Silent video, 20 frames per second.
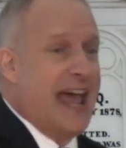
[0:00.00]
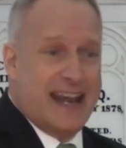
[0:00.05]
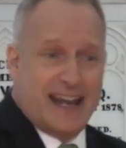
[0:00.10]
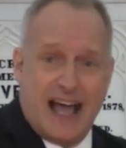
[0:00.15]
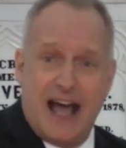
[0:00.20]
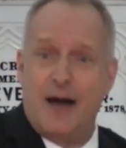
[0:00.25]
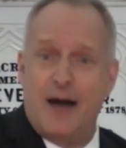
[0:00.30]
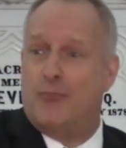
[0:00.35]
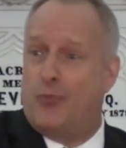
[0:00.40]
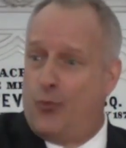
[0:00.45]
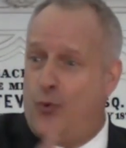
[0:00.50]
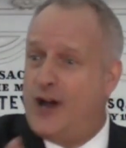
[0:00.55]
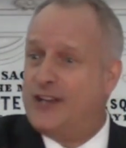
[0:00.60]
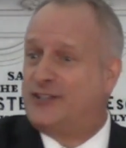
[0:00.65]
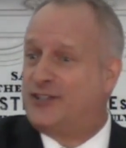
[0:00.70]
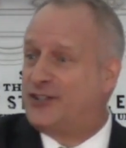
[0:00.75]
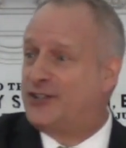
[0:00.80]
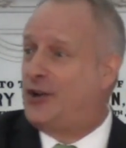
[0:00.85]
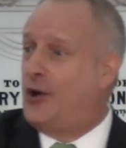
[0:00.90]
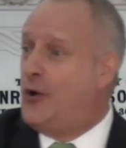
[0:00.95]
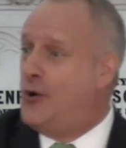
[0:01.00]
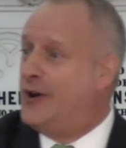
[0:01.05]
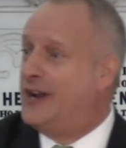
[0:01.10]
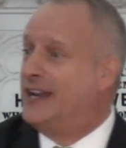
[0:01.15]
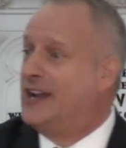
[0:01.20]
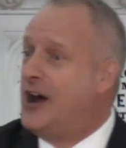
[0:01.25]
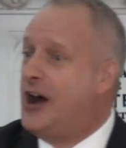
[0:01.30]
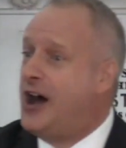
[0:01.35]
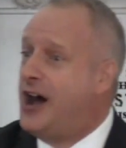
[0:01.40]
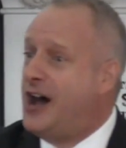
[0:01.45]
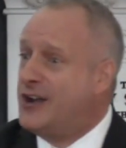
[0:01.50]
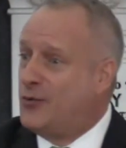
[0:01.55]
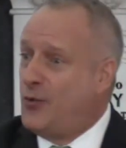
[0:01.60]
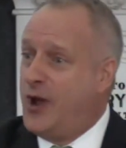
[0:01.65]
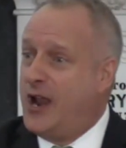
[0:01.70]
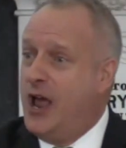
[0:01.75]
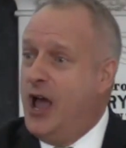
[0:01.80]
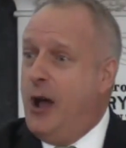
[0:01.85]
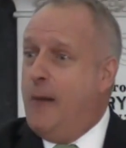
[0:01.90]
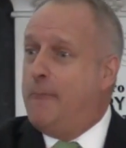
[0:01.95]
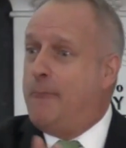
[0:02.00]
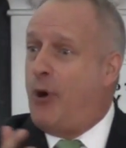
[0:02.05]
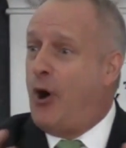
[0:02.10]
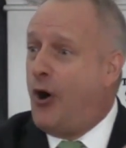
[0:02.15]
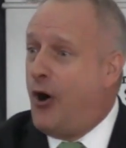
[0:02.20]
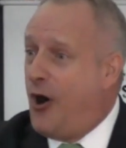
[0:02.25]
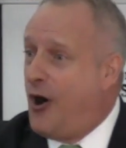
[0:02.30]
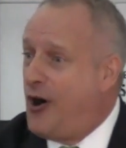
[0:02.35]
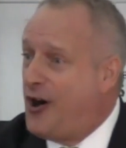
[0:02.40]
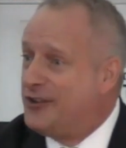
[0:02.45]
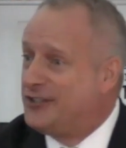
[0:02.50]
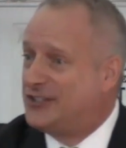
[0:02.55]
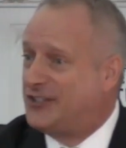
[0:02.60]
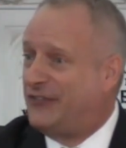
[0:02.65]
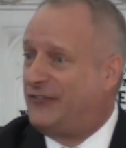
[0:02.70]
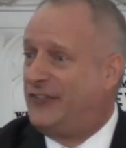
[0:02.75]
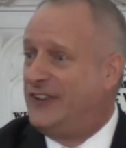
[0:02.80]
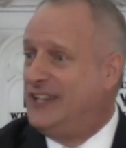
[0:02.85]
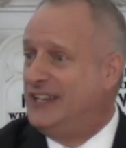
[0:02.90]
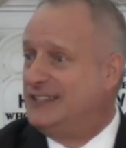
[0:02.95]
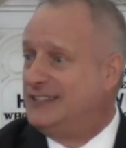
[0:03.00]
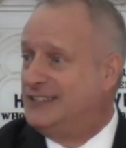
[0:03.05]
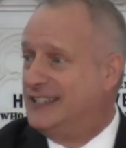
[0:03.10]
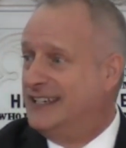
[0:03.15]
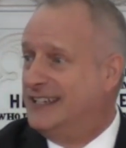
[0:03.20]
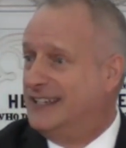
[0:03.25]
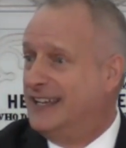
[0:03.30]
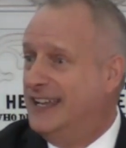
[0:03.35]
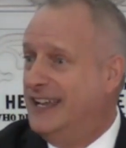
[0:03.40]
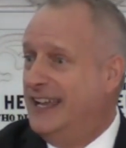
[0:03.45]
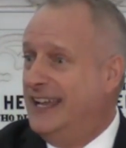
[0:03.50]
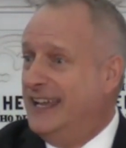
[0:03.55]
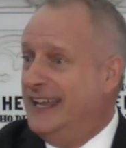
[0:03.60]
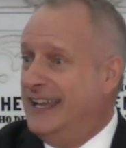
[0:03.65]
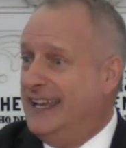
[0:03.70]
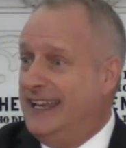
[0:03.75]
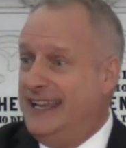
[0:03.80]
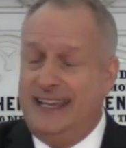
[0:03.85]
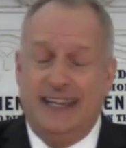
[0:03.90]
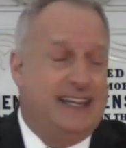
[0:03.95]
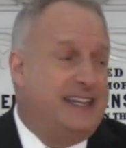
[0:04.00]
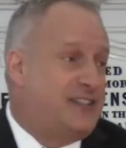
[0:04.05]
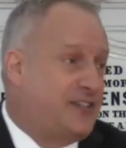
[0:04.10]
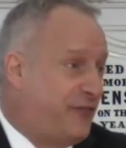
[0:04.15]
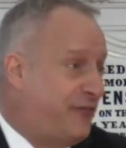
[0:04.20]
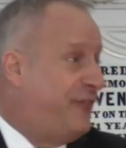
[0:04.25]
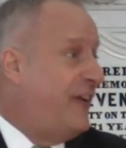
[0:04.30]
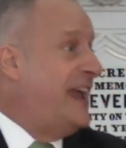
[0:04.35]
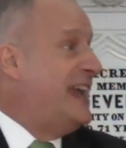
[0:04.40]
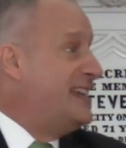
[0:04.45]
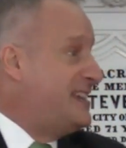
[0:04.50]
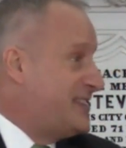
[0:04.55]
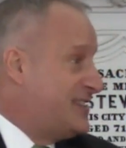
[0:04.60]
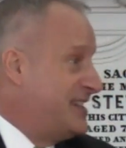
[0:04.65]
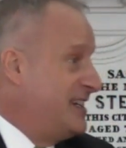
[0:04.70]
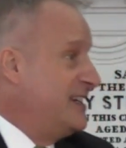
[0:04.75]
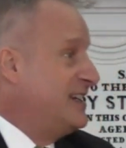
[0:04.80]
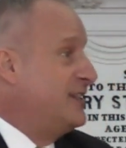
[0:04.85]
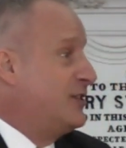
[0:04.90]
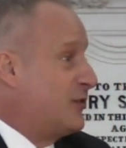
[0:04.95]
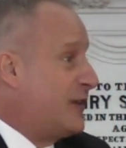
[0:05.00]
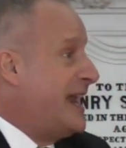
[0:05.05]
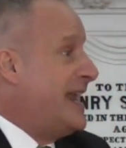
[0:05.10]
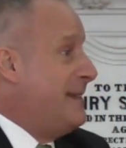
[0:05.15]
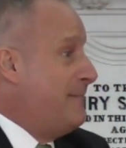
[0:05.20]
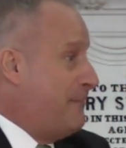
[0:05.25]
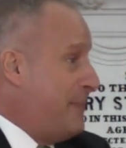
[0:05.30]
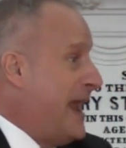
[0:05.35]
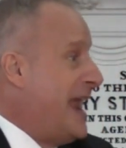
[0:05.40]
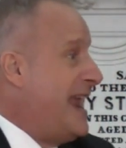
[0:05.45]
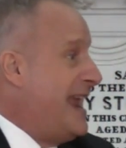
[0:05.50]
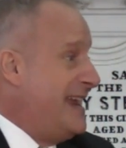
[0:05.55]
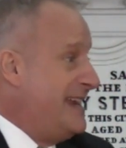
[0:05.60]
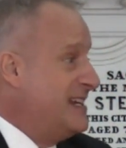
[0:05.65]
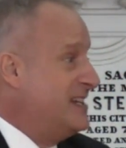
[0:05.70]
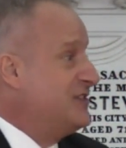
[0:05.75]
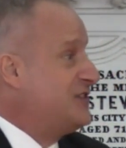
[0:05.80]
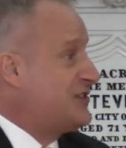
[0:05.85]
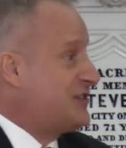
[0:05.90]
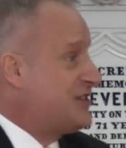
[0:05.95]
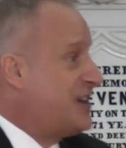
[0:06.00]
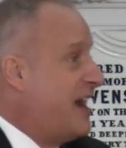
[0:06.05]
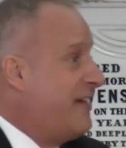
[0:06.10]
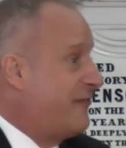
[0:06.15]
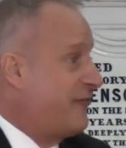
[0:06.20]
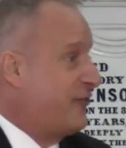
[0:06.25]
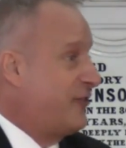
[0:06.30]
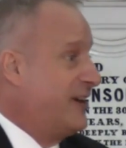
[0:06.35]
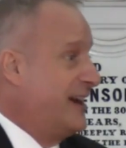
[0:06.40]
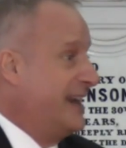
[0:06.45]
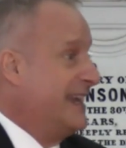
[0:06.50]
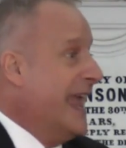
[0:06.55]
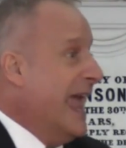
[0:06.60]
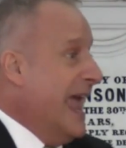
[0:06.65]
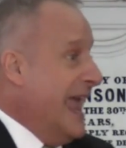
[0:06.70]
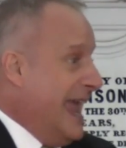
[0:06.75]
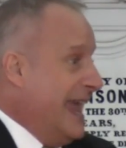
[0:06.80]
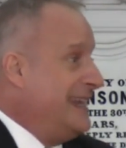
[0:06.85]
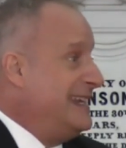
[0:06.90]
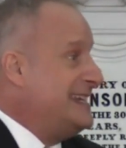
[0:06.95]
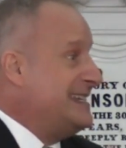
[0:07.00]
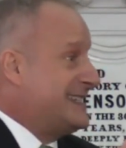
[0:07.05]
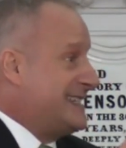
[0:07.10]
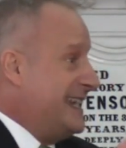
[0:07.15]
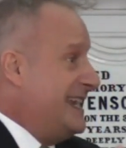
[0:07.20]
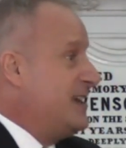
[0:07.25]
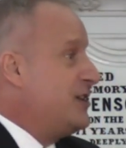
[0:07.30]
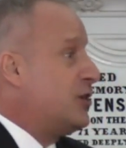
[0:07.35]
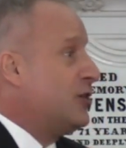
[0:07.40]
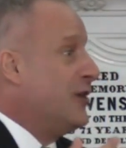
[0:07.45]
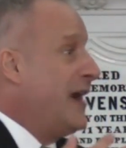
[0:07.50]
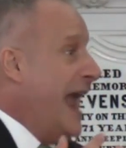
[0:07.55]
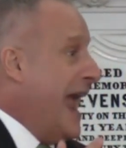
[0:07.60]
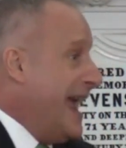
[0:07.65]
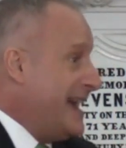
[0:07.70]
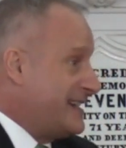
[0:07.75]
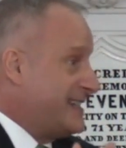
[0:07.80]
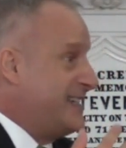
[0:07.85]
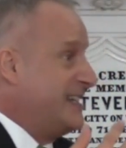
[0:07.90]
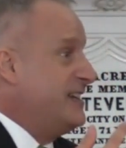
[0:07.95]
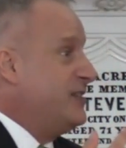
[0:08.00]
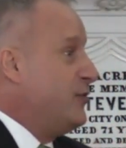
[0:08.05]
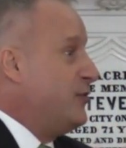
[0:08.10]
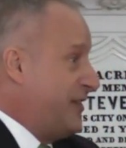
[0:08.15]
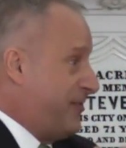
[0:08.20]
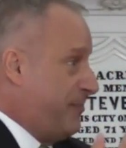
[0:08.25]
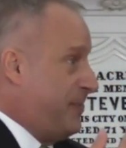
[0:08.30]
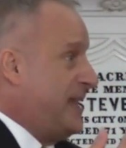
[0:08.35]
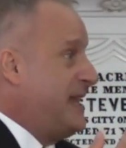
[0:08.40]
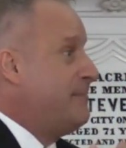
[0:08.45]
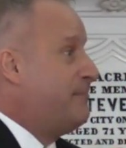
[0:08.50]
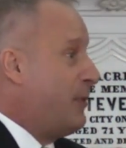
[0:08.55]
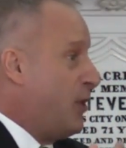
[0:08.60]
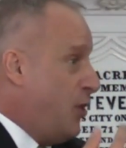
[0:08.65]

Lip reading: up what's going on, what Paul's feeling. He's facing great pain and suffering, and he's interacting with people